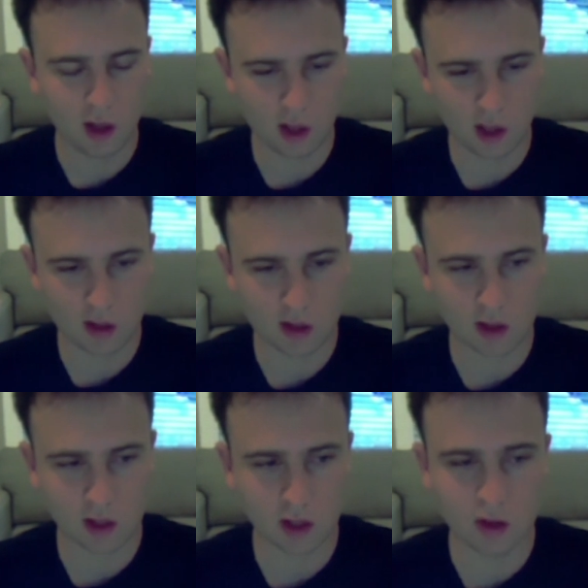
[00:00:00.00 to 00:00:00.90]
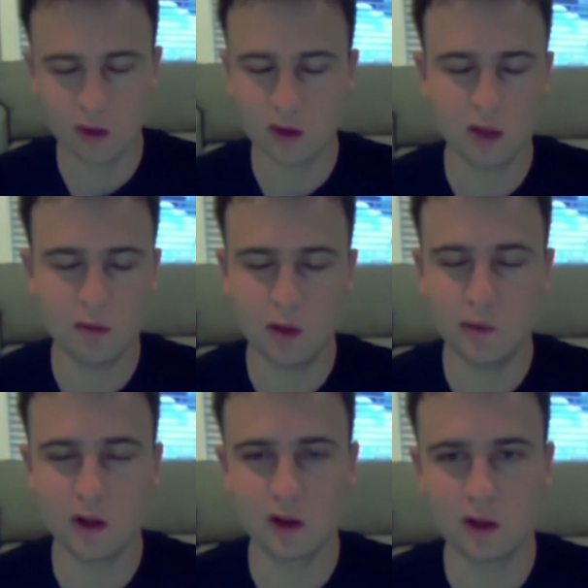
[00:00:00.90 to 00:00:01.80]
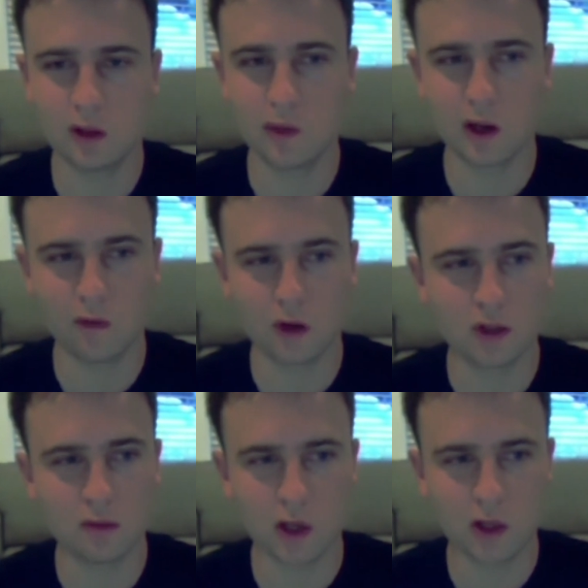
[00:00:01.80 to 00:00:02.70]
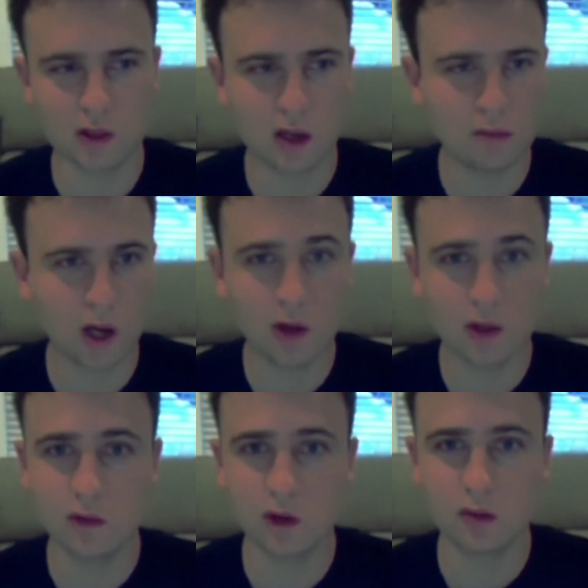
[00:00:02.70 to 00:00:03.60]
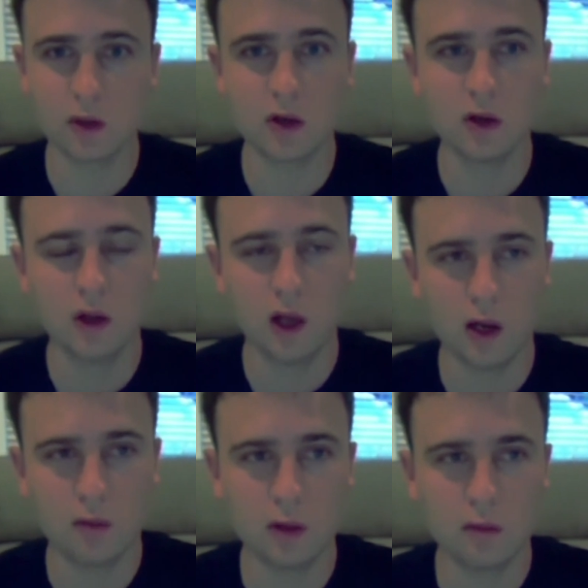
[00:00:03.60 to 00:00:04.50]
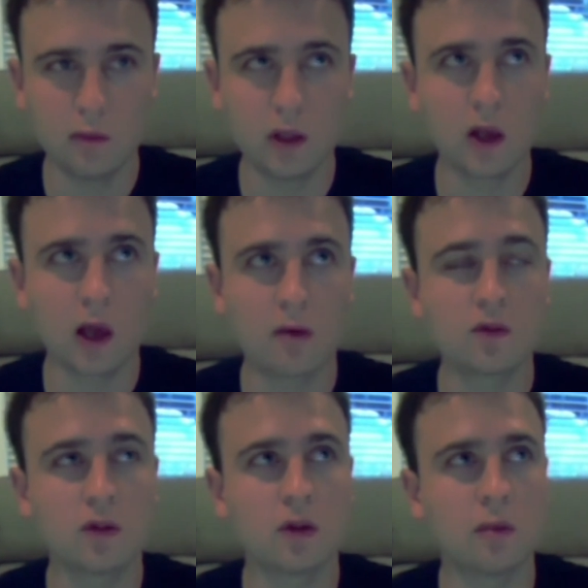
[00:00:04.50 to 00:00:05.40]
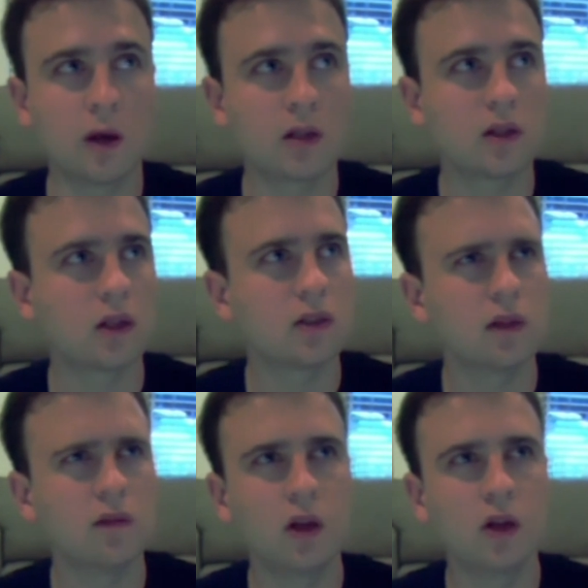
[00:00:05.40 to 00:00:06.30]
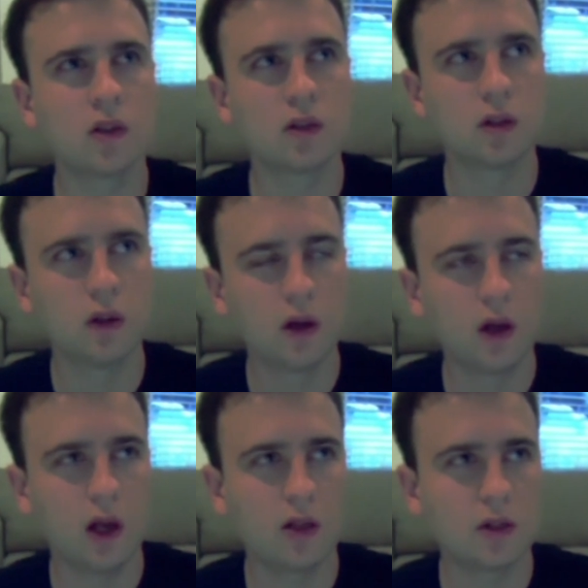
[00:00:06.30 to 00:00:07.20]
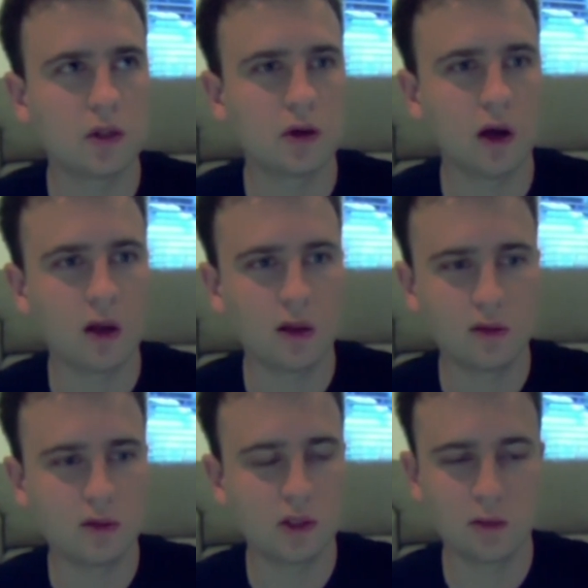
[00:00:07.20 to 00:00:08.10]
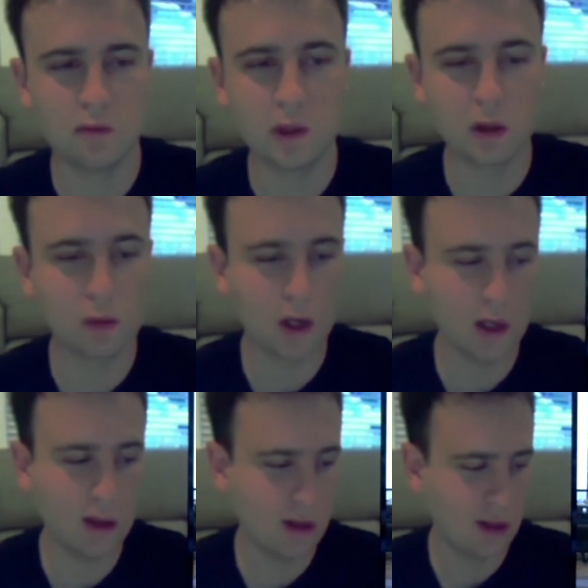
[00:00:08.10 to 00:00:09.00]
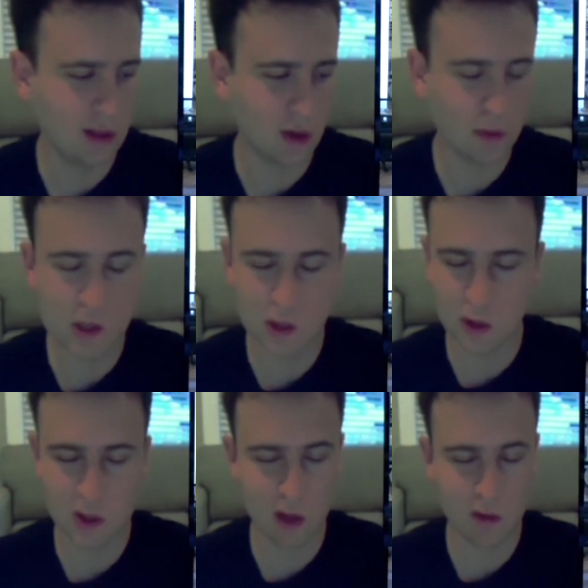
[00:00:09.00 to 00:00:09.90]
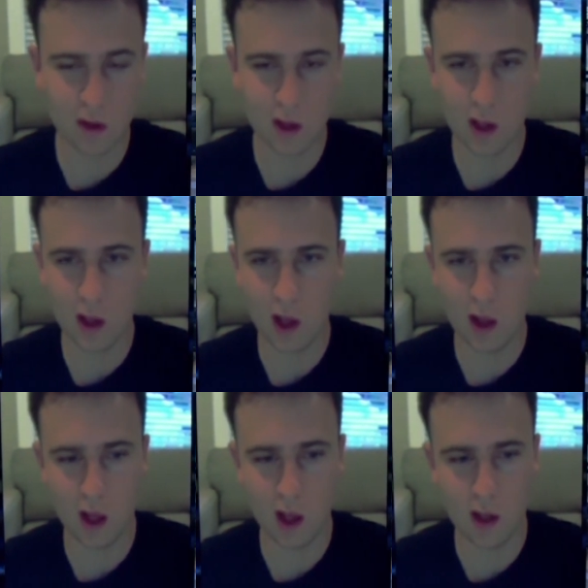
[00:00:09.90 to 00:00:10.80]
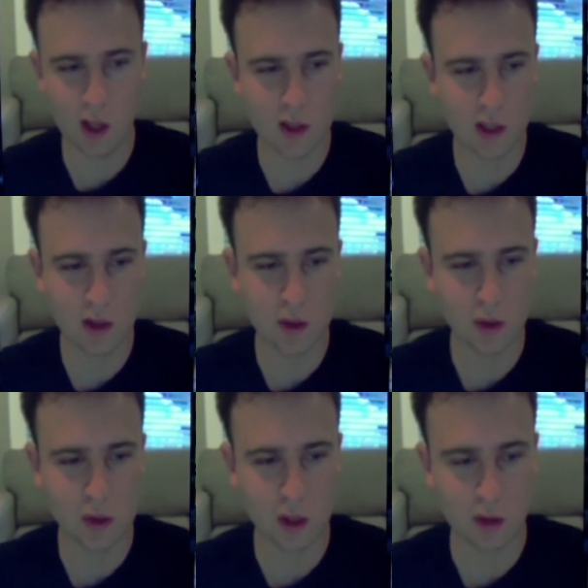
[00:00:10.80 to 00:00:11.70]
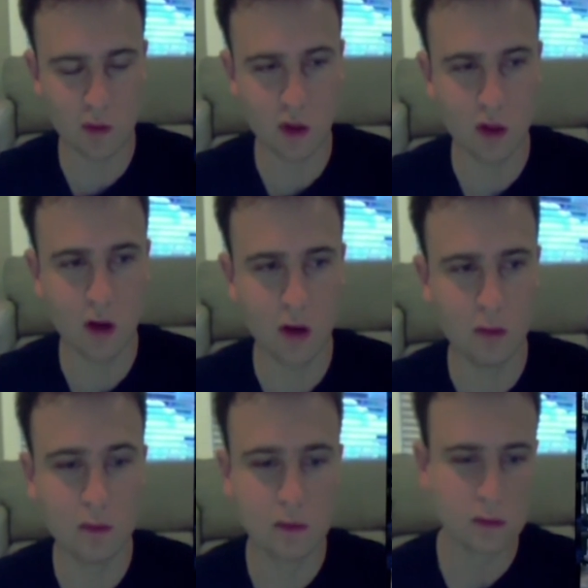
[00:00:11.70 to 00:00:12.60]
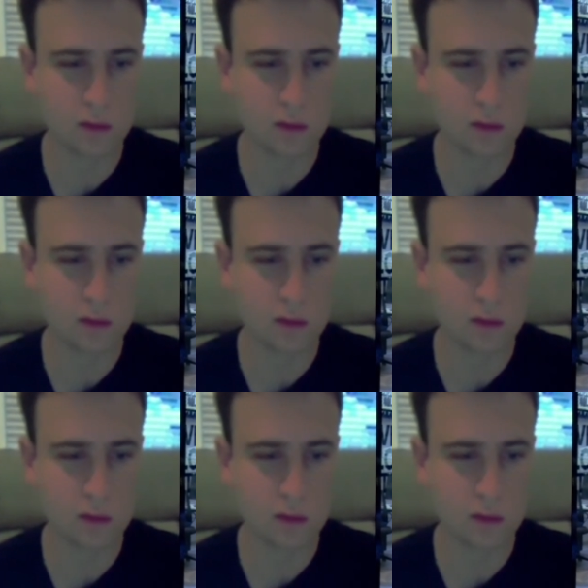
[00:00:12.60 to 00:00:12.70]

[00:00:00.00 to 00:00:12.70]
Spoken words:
And then I thought like, oh, let me build a better version because I'm an iOS developer and I've been building apps for the past like 7 years. And so I just built one, open sourced everything, and then that's how it all started for Ethereum.